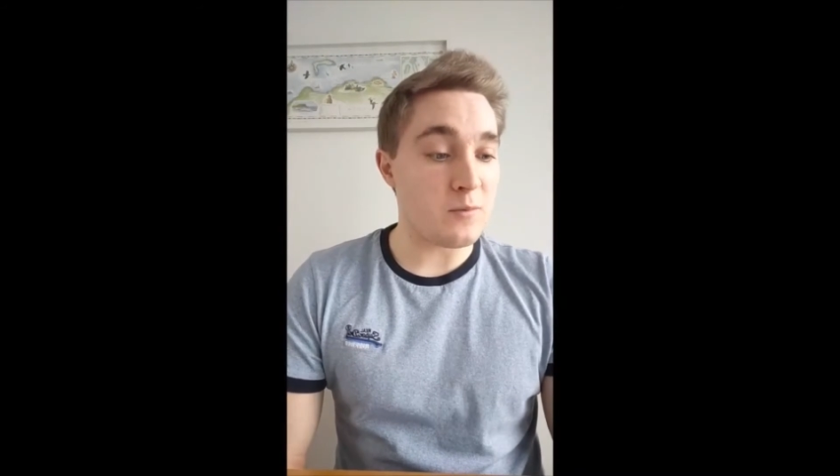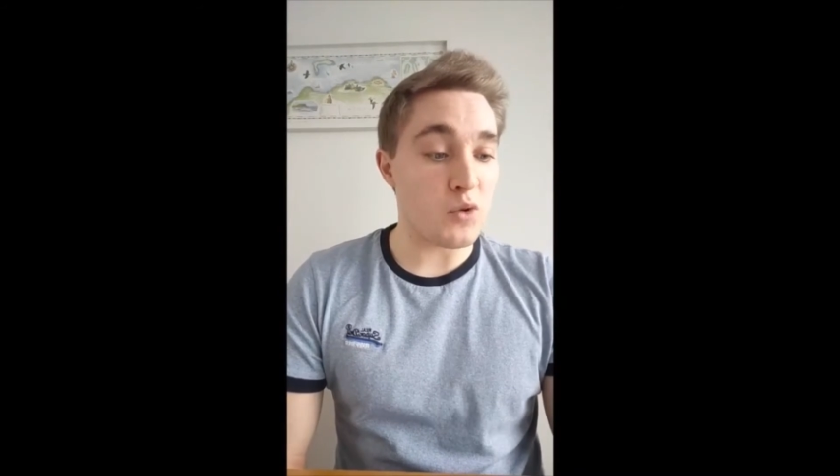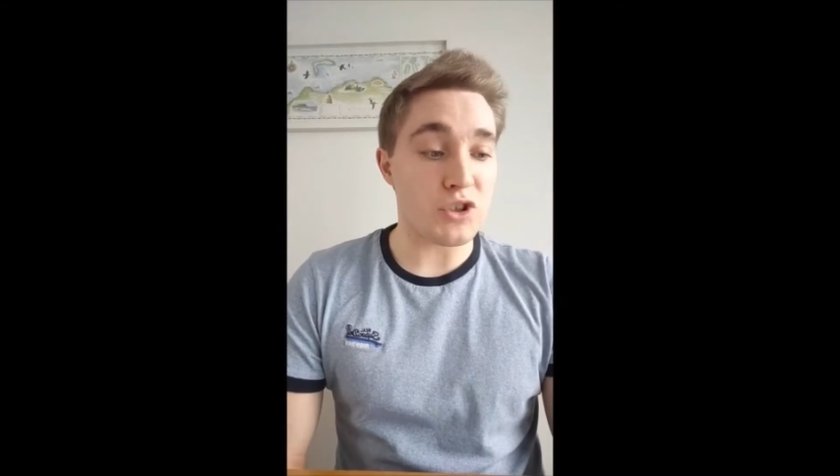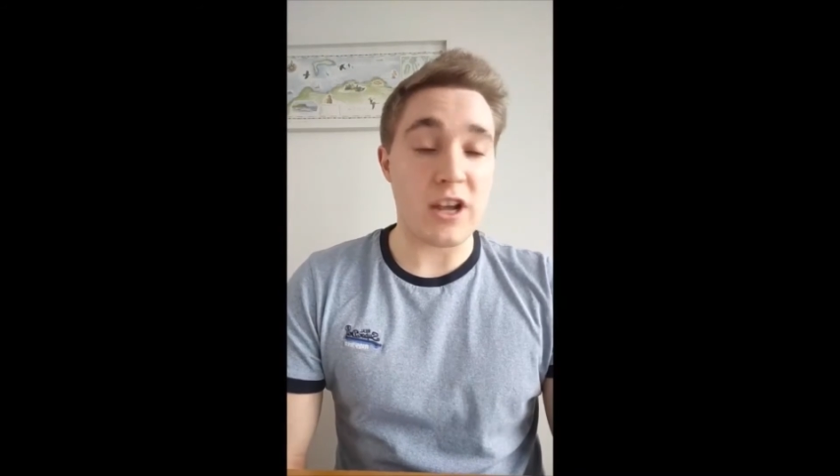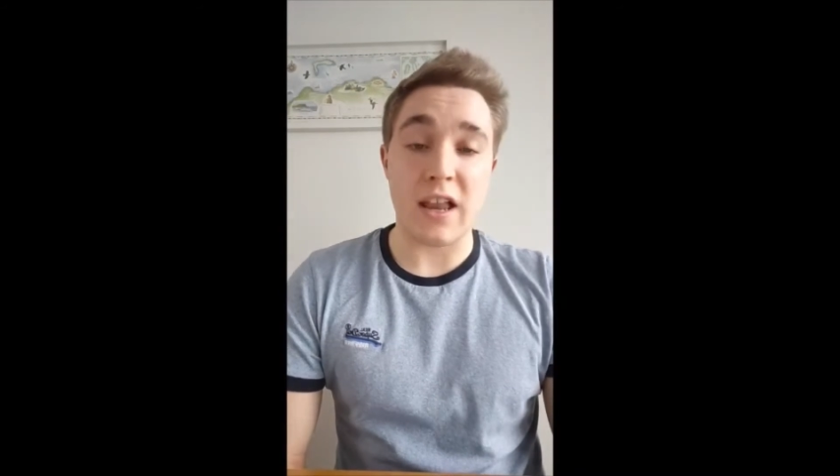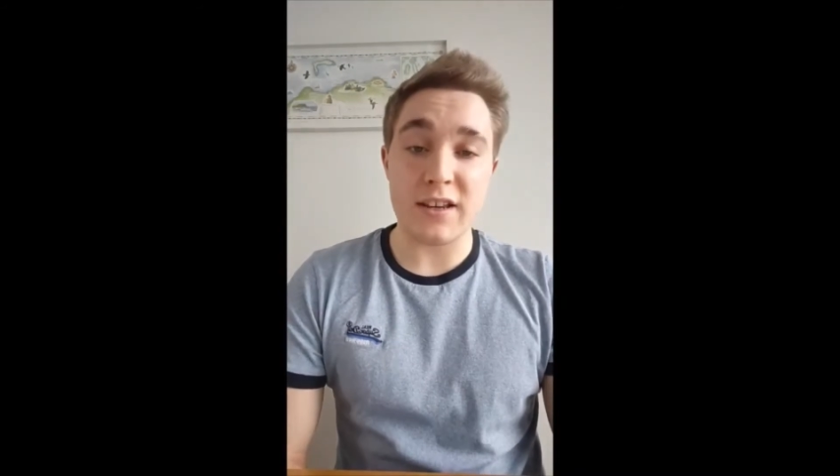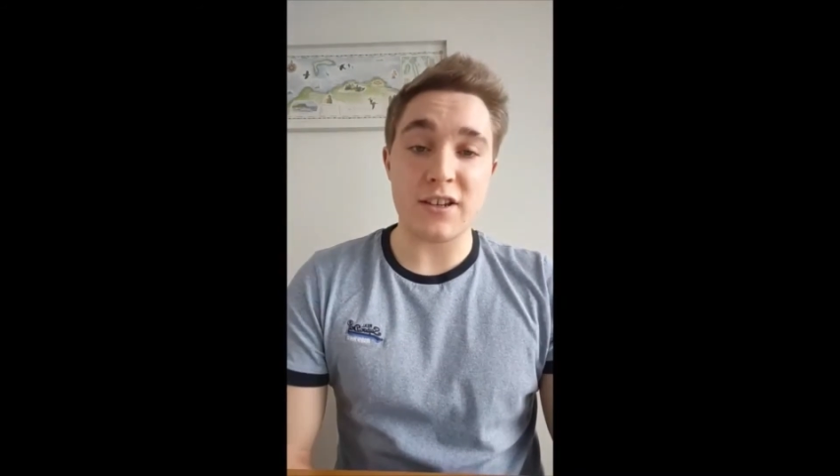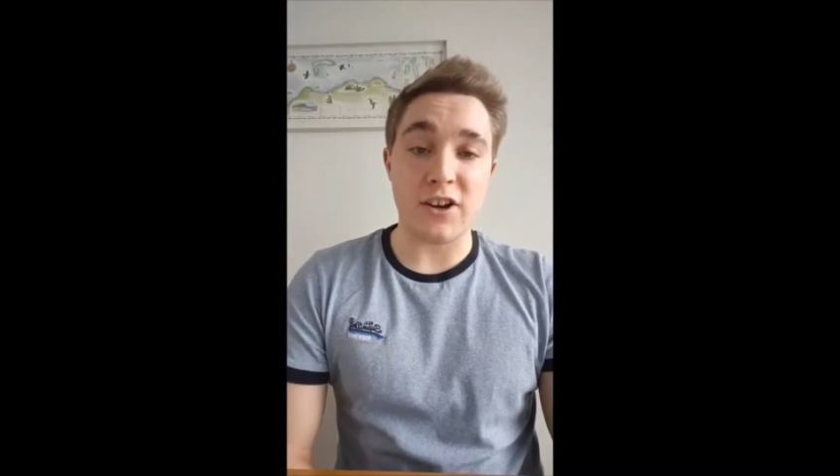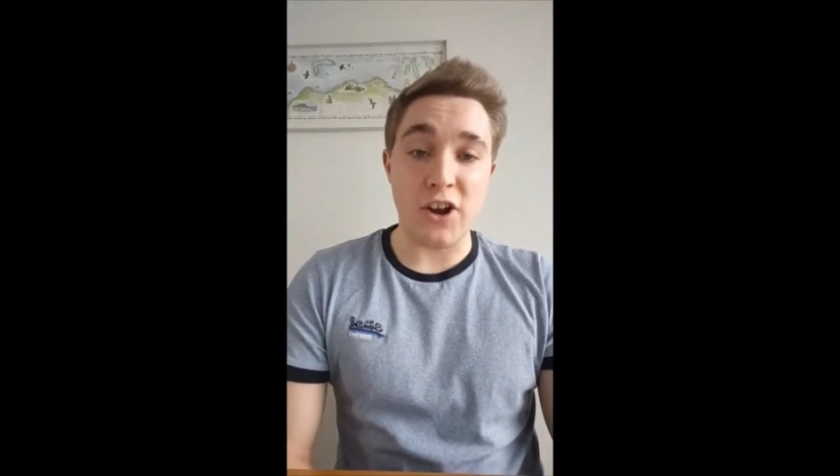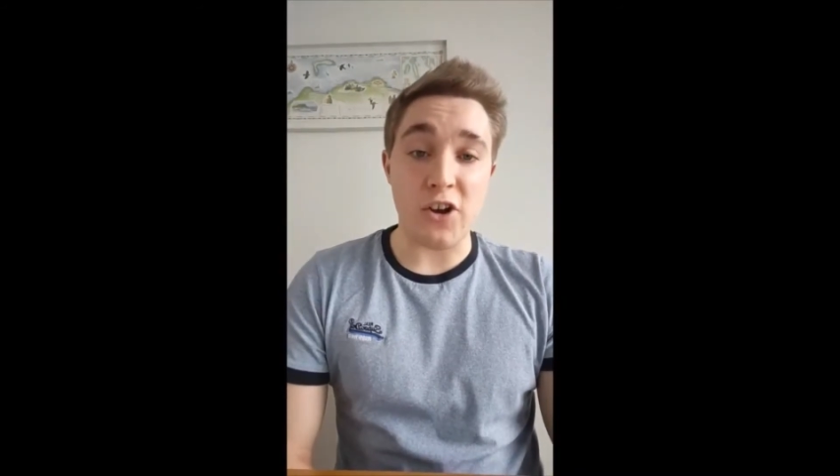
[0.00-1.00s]
more
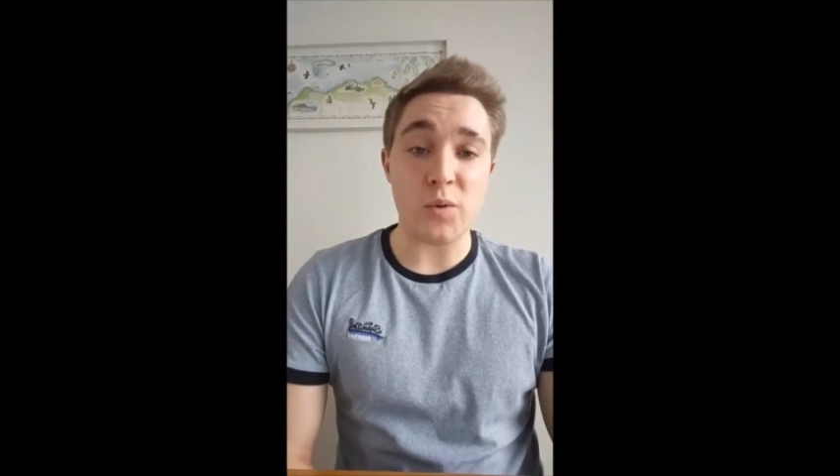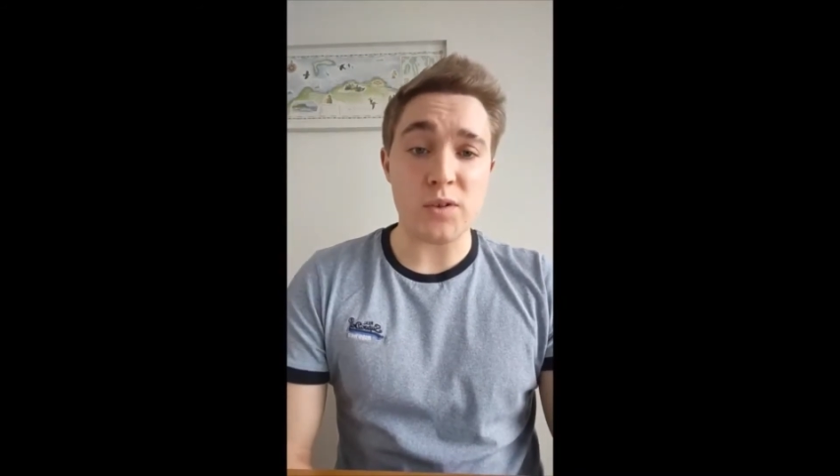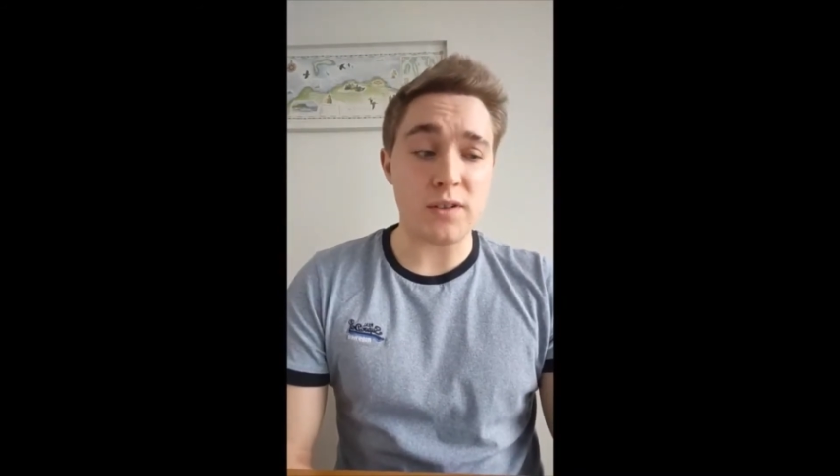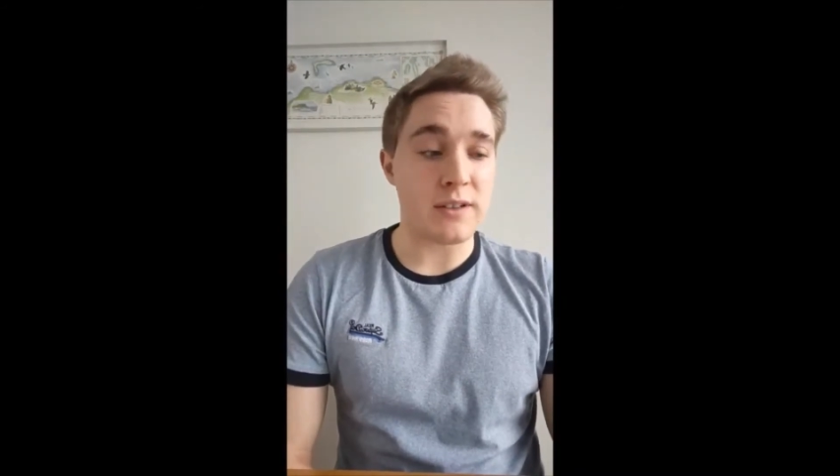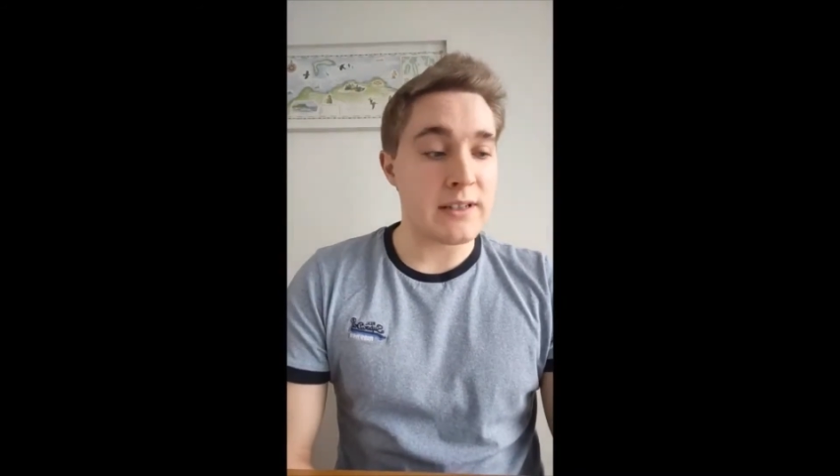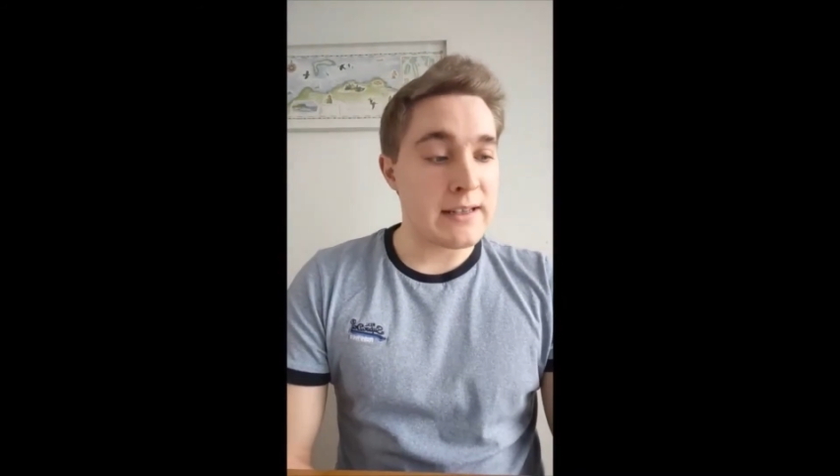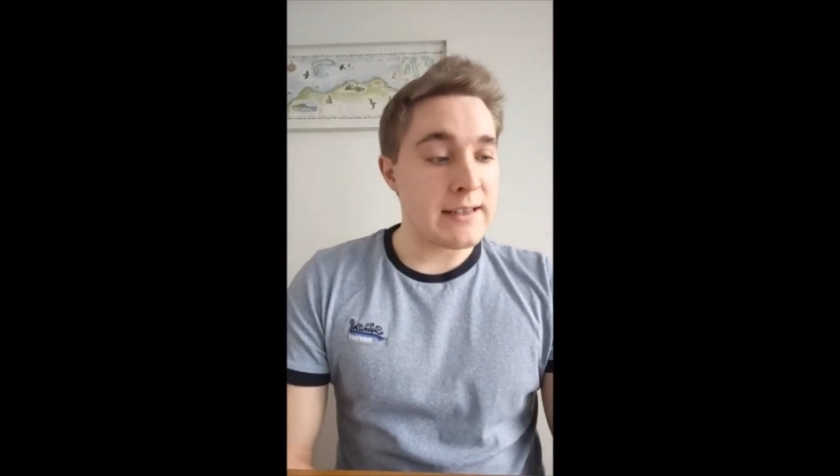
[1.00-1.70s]
challenging in our world.